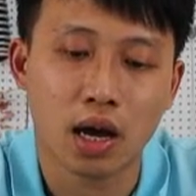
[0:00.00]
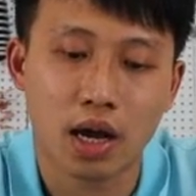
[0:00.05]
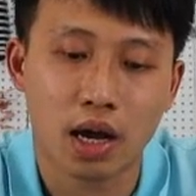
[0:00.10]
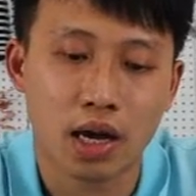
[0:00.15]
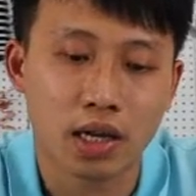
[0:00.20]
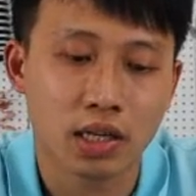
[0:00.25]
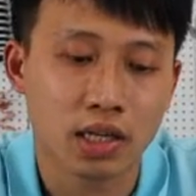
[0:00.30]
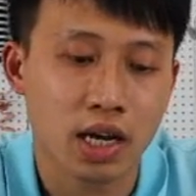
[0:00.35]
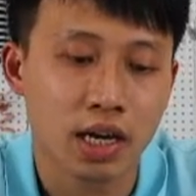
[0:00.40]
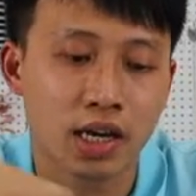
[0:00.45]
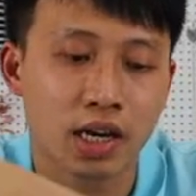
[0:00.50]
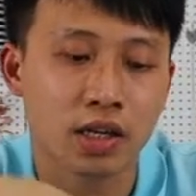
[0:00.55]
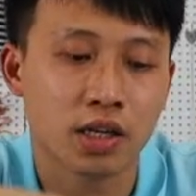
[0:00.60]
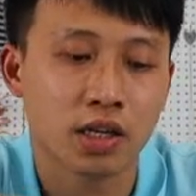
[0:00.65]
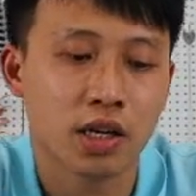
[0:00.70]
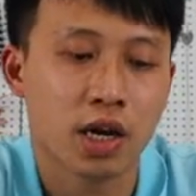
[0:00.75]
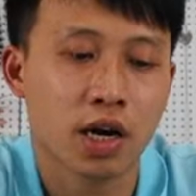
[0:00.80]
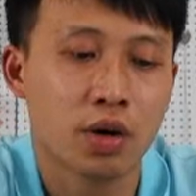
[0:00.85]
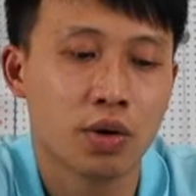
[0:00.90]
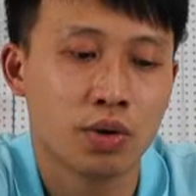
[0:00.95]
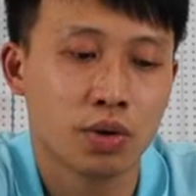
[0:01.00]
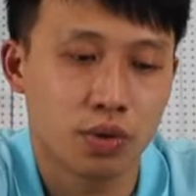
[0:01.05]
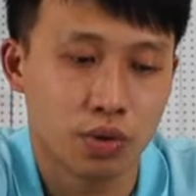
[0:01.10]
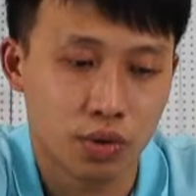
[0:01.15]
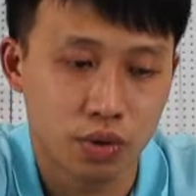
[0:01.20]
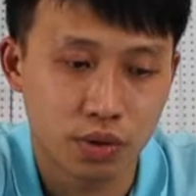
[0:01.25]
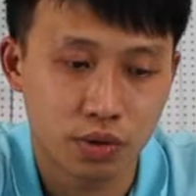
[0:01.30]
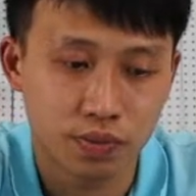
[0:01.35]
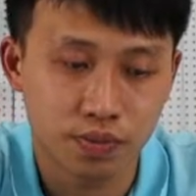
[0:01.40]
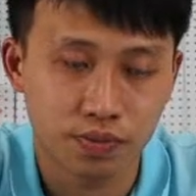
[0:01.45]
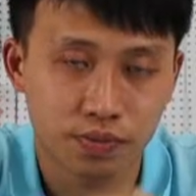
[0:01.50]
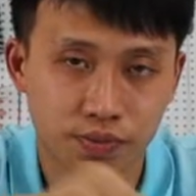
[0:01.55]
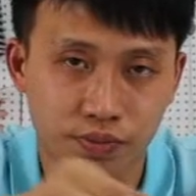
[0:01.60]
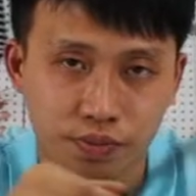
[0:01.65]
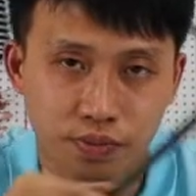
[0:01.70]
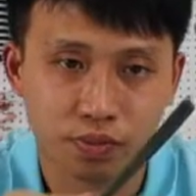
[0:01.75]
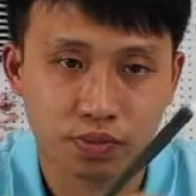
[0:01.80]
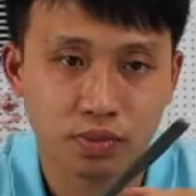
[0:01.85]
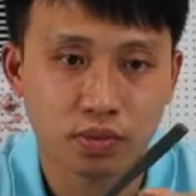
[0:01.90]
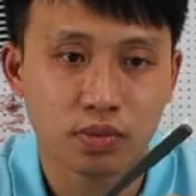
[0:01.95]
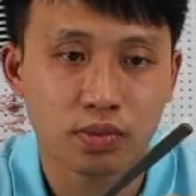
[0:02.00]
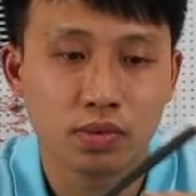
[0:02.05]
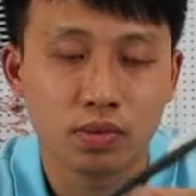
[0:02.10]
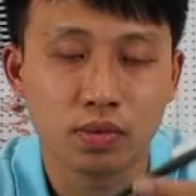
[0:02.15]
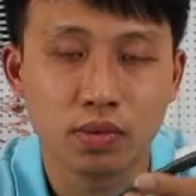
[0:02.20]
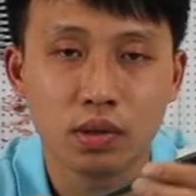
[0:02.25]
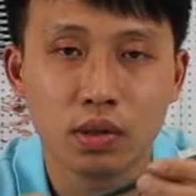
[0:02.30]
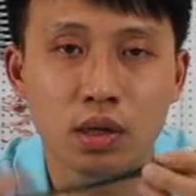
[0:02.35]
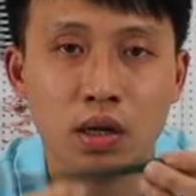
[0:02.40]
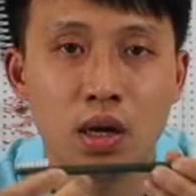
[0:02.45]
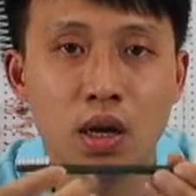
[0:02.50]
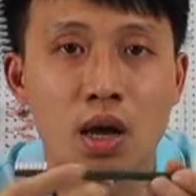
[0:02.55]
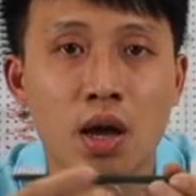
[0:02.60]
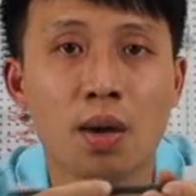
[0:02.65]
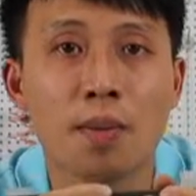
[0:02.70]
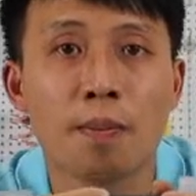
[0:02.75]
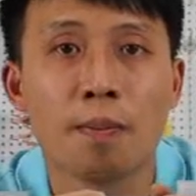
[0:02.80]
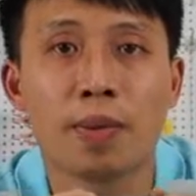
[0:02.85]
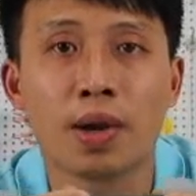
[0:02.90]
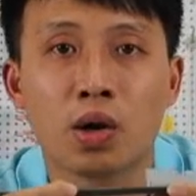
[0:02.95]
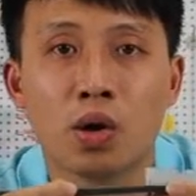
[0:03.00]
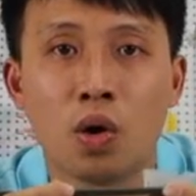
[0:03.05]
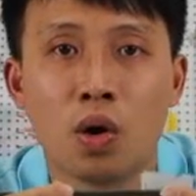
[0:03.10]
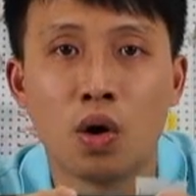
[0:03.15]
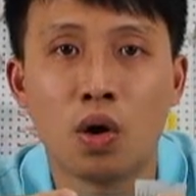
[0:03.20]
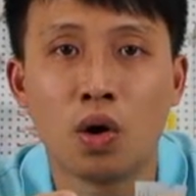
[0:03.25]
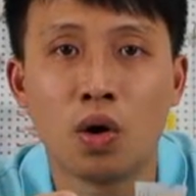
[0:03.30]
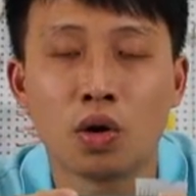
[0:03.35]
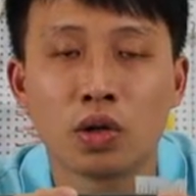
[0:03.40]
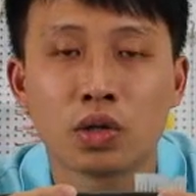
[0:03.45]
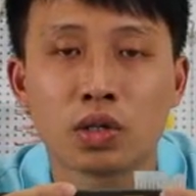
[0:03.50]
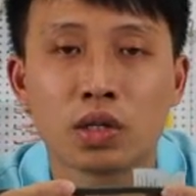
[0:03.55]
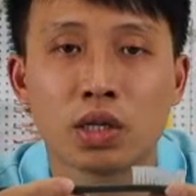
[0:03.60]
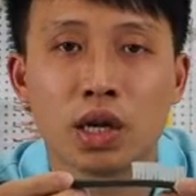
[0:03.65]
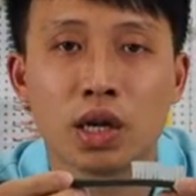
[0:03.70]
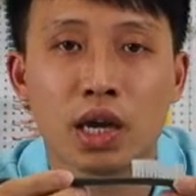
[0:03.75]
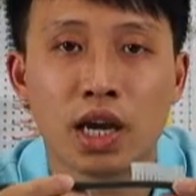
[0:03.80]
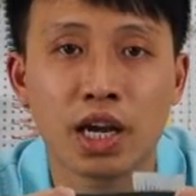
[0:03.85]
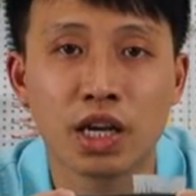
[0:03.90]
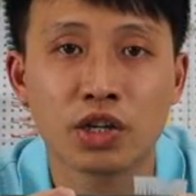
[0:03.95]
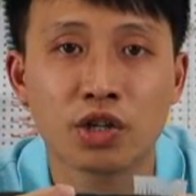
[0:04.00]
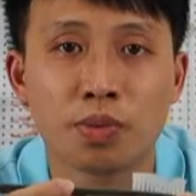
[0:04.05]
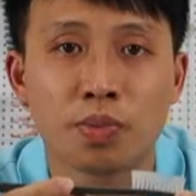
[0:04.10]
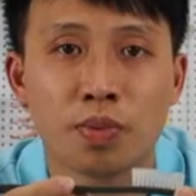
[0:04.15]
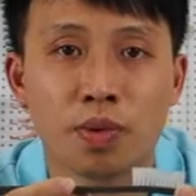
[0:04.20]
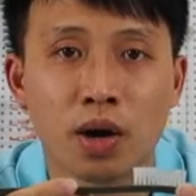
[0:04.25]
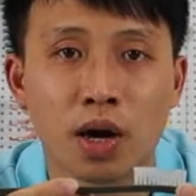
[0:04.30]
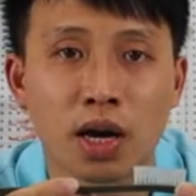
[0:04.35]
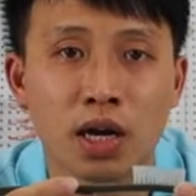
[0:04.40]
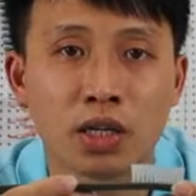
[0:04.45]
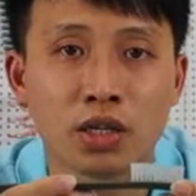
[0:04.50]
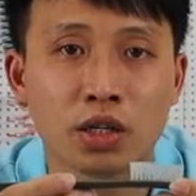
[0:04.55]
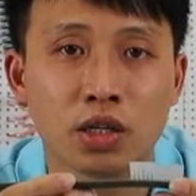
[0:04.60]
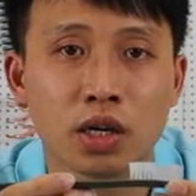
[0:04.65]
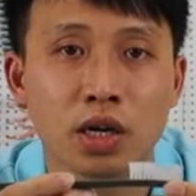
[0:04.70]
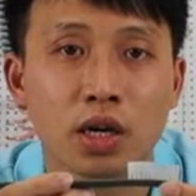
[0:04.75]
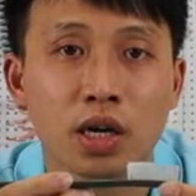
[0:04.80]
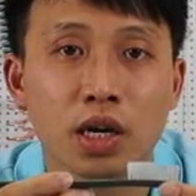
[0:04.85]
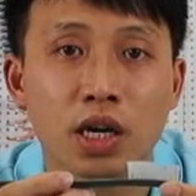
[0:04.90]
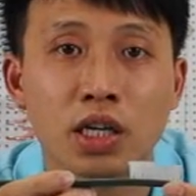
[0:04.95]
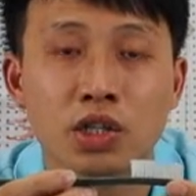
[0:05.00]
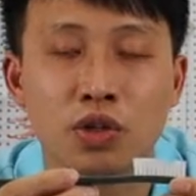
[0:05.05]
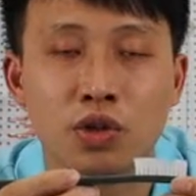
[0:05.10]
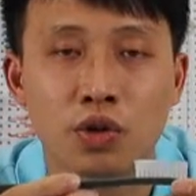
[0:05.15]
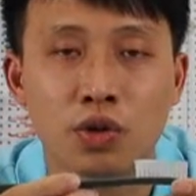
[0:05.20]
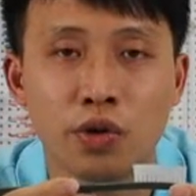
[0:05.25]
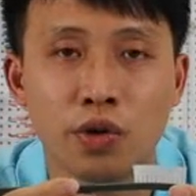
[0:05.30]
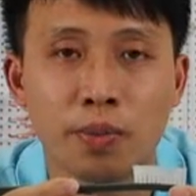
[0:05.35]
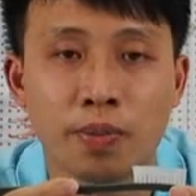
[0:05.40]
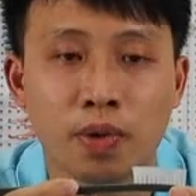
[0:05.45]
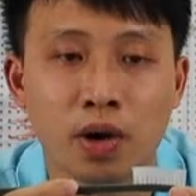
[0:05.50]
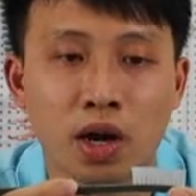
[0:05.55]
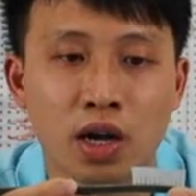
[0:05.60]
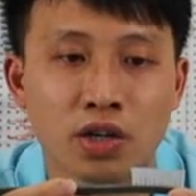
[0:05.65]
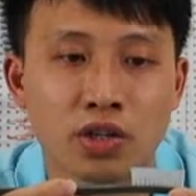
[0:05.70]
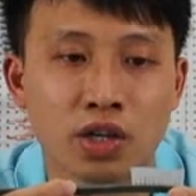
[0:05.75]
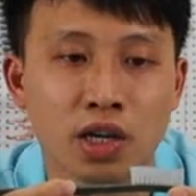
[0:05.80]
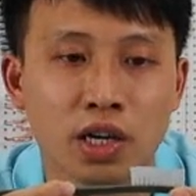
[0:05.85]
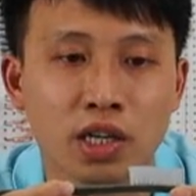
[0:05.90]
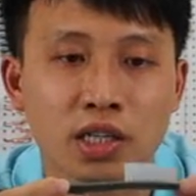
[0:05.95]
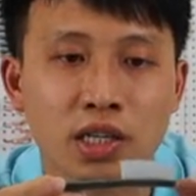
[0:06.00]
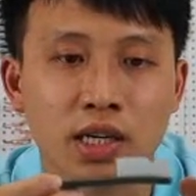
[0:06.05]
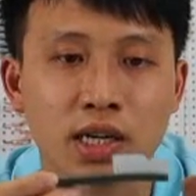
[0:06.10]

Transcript: as I can tell you, because each toothbrush is